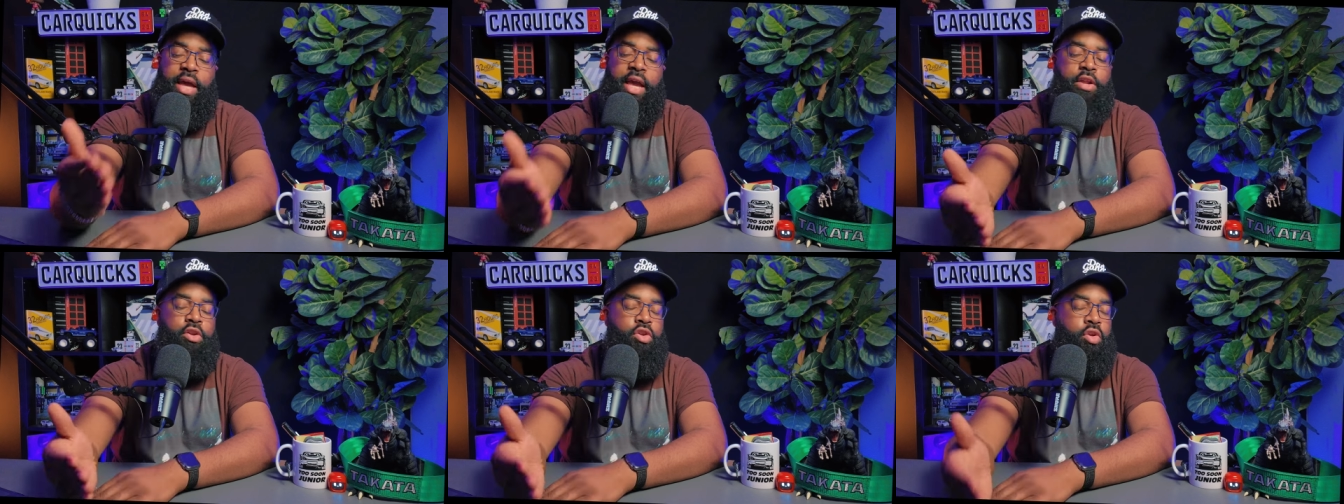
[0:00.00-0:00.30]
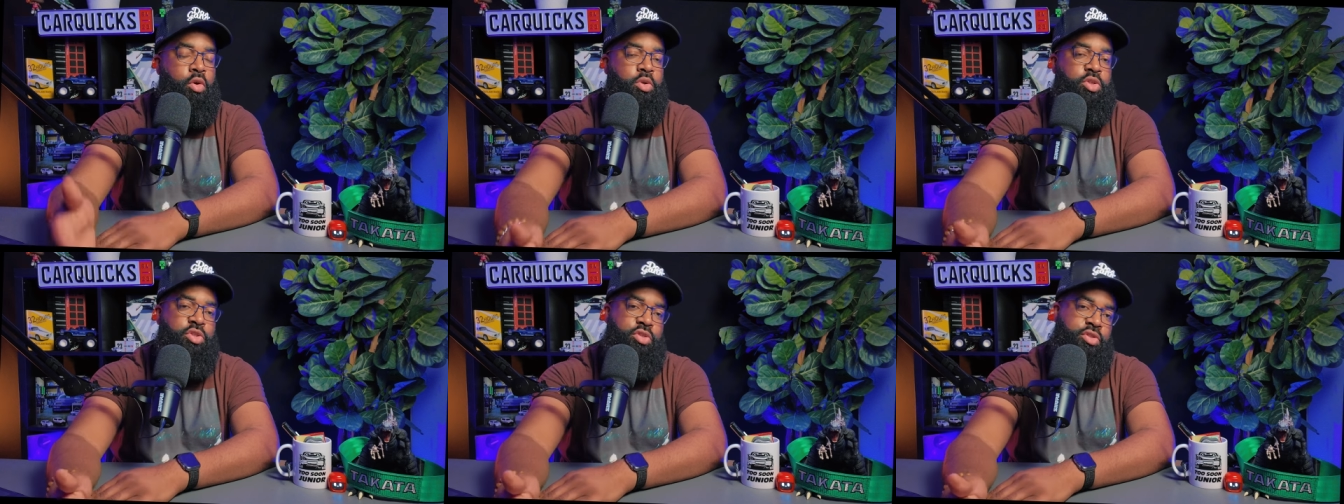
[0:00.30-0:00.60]
hey,
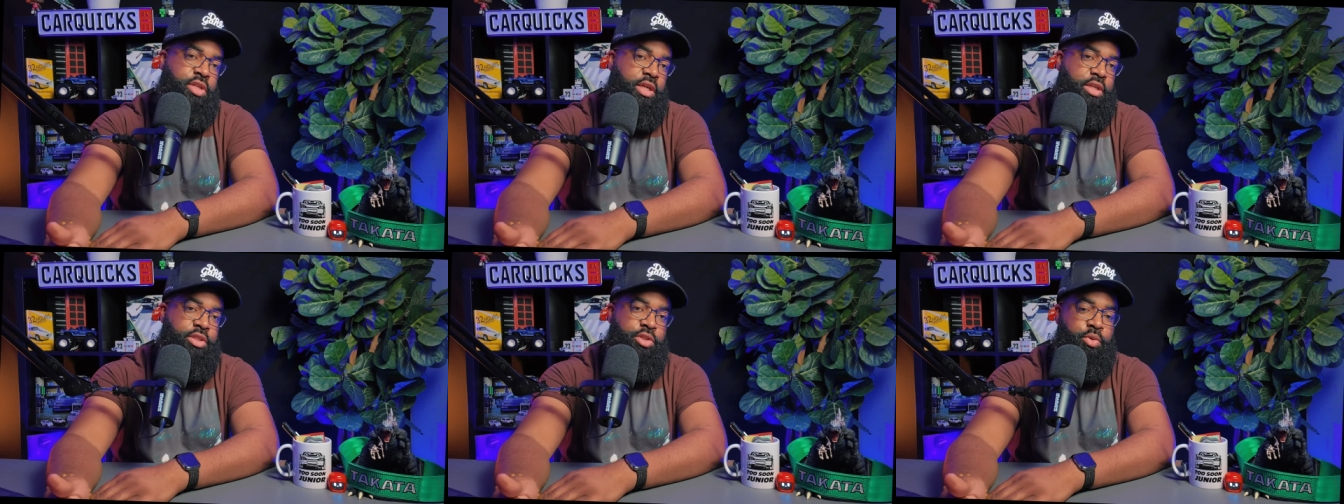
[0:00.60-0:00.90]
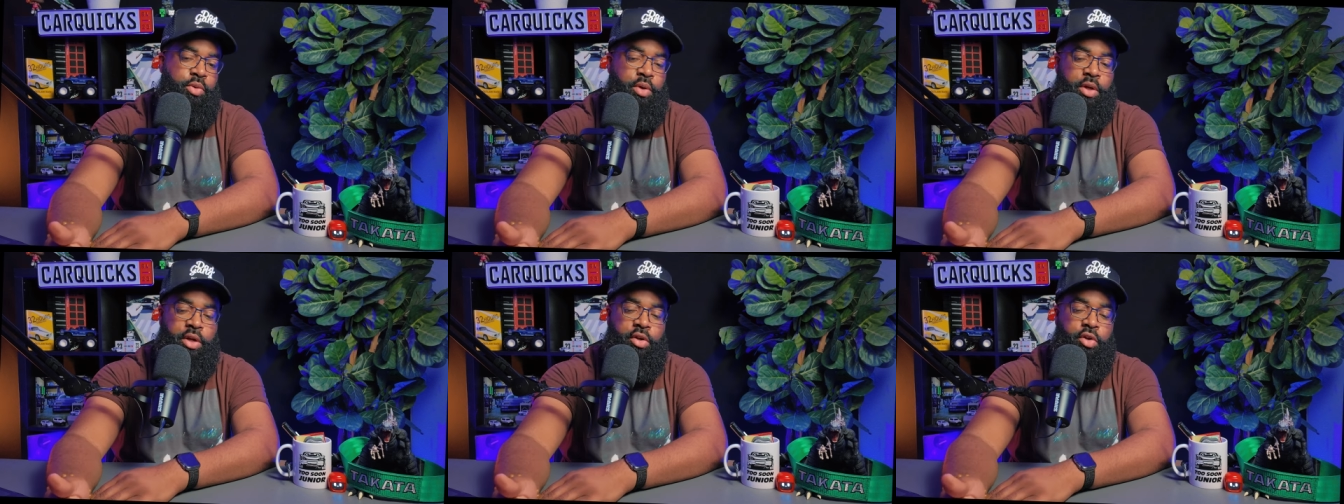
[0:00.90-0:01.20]
do what you said
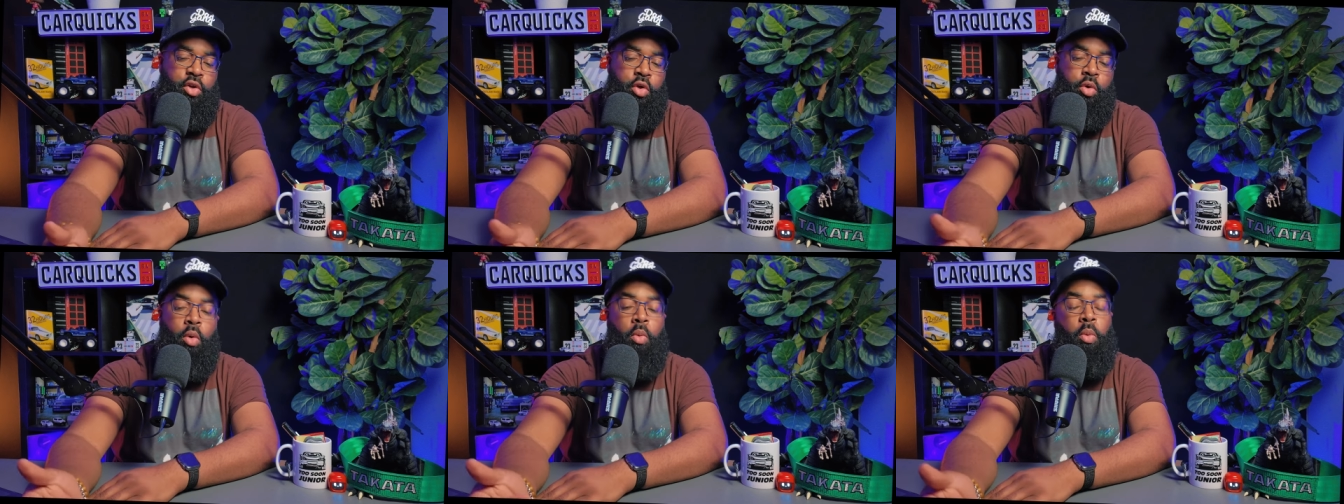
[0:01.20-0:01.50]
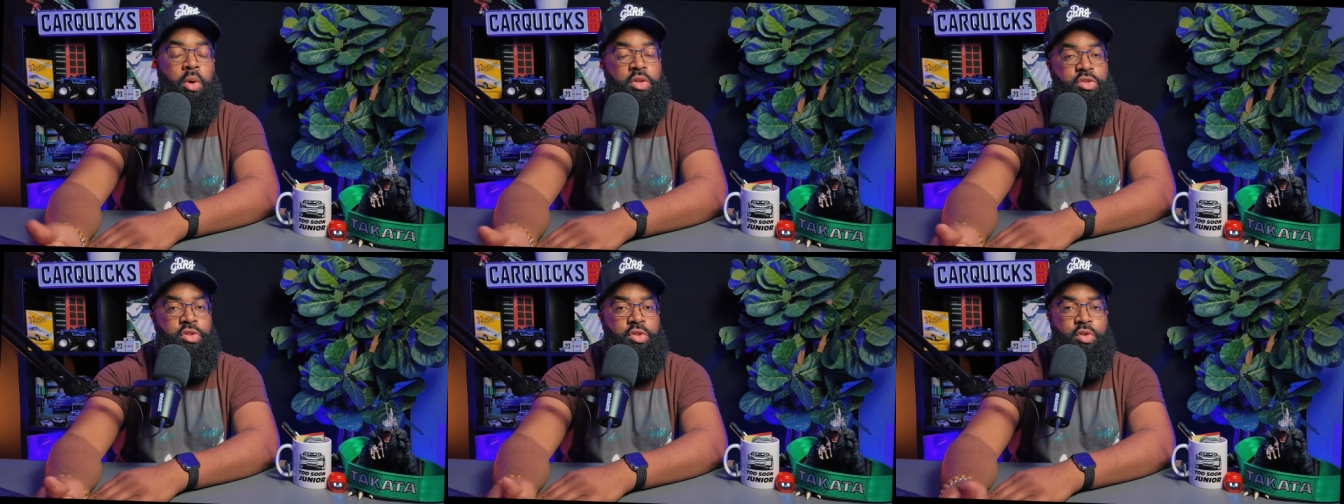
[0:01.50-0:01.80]
you were going to do or
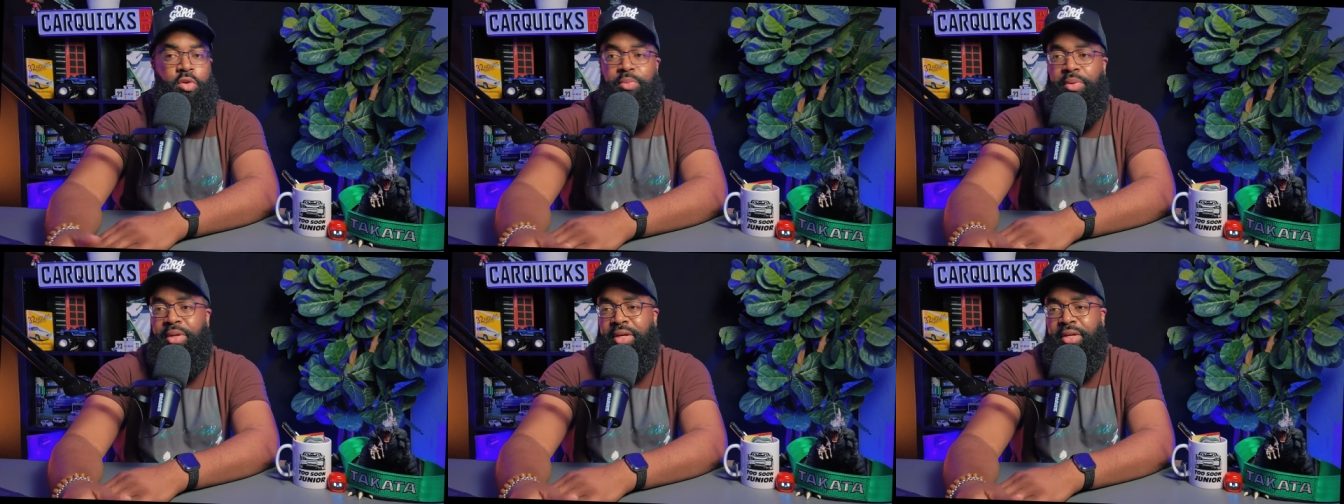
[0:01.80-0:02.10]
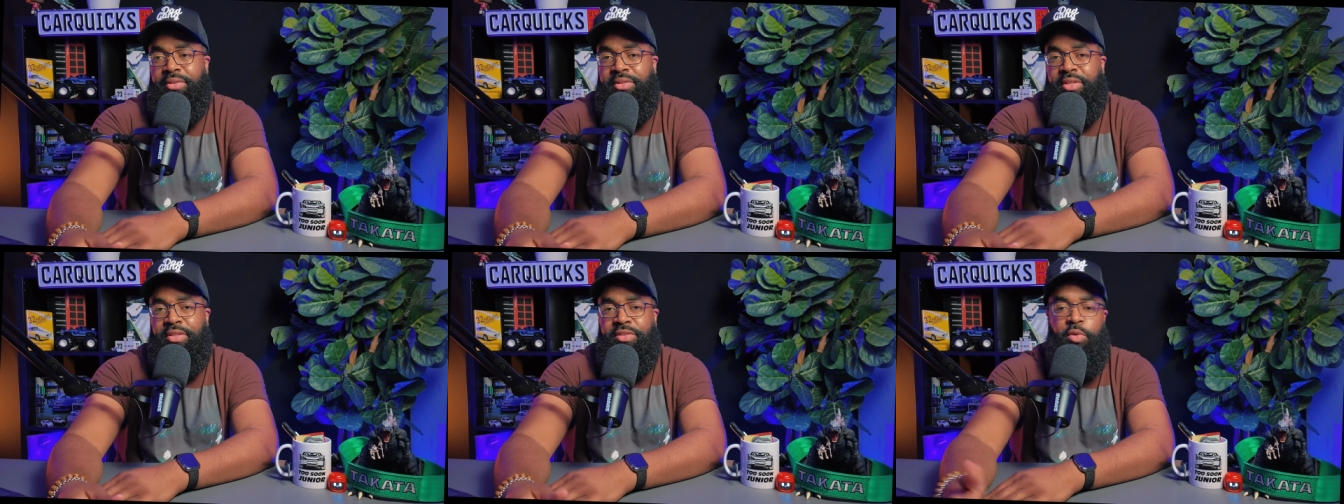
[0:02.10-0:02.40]
want to do,
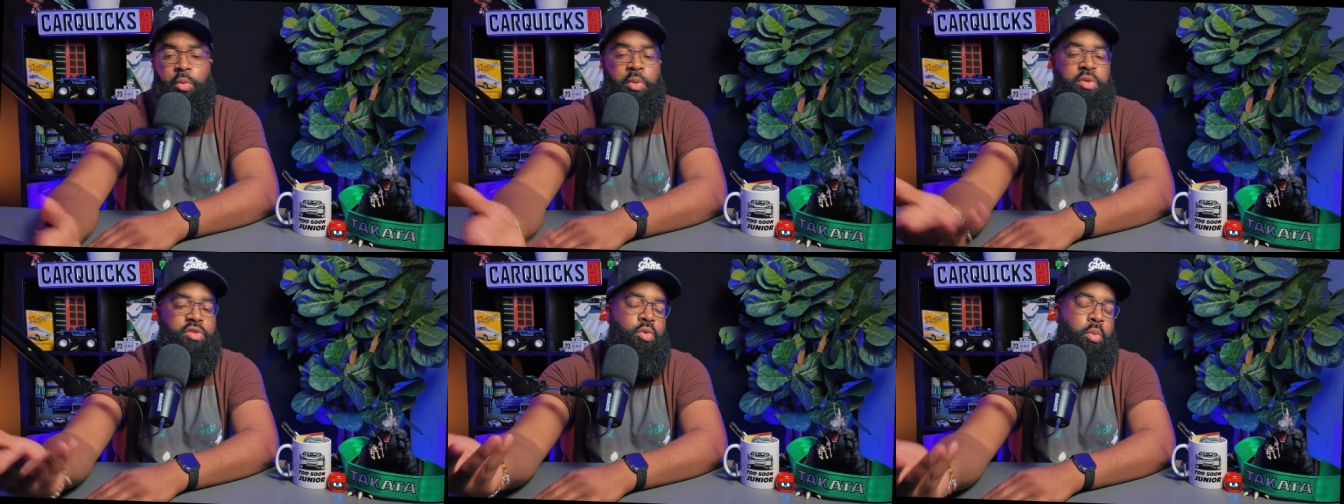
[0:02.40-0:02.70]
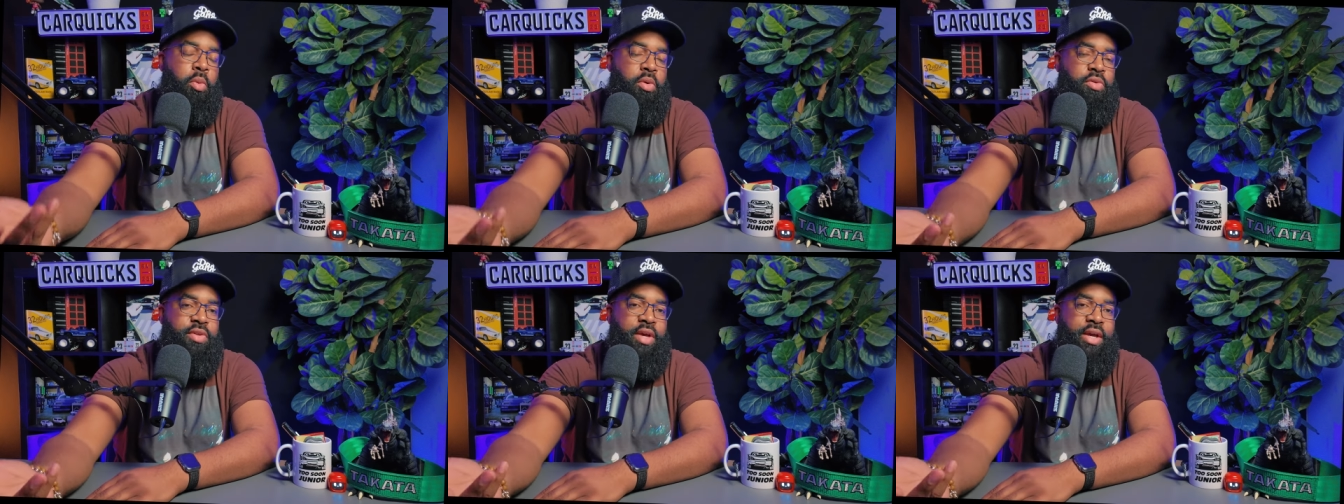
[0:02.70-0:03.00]
because listen, what's the
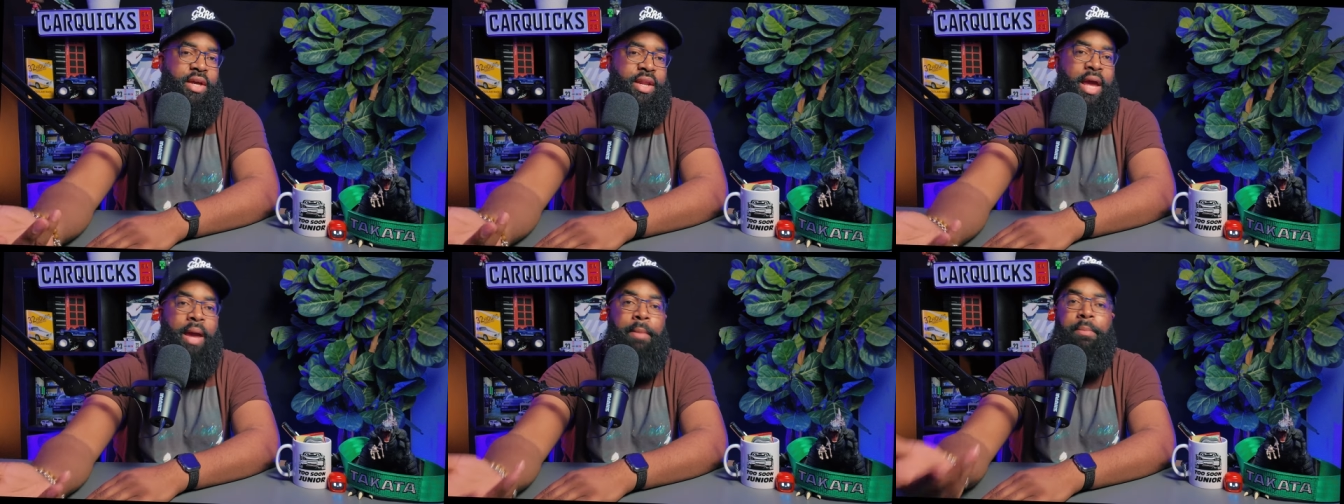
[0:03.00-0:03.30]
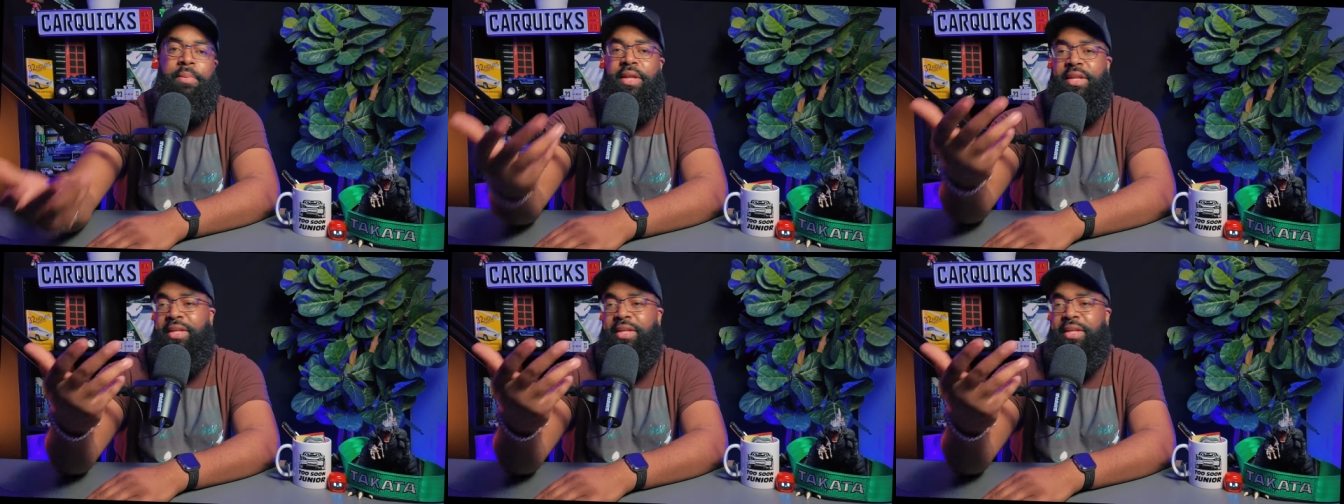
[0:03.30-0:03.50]
worst that can happen?